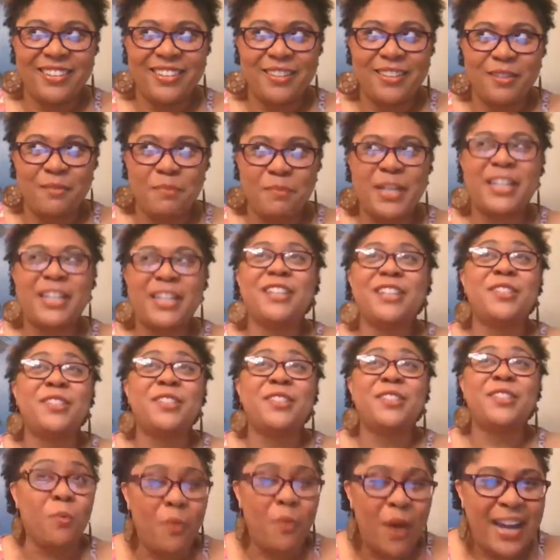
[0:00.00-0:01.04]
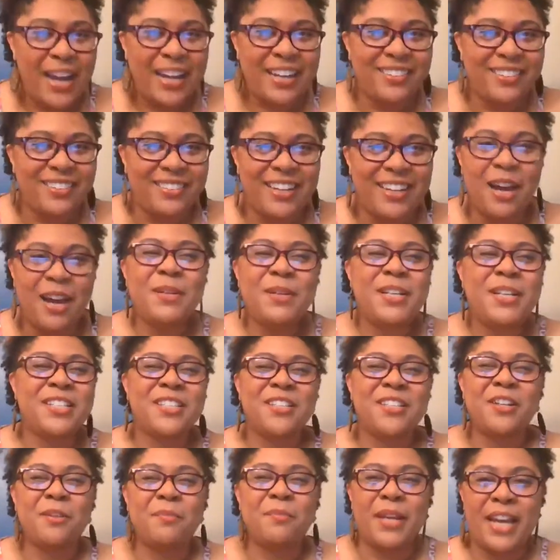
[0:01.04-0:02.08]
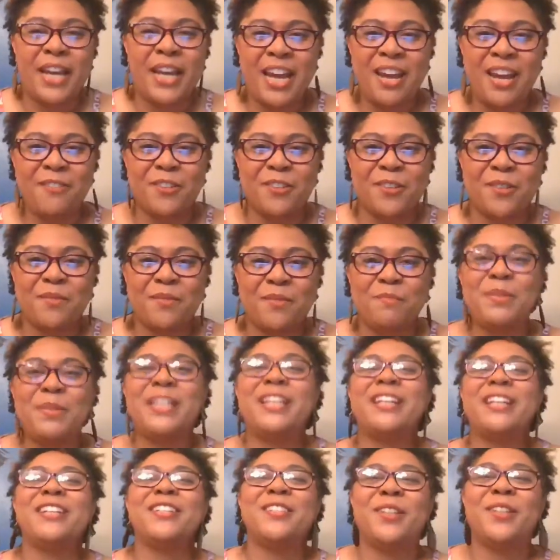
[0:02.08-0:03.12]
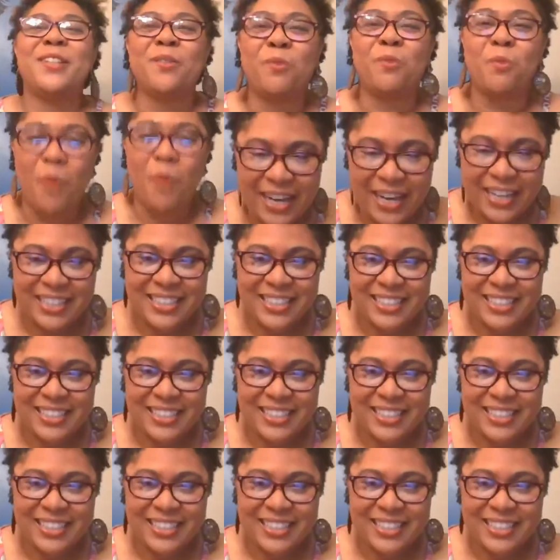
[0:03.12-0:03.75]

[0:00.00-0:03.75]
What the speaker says: because they're white, not because of their behavior, because they're white.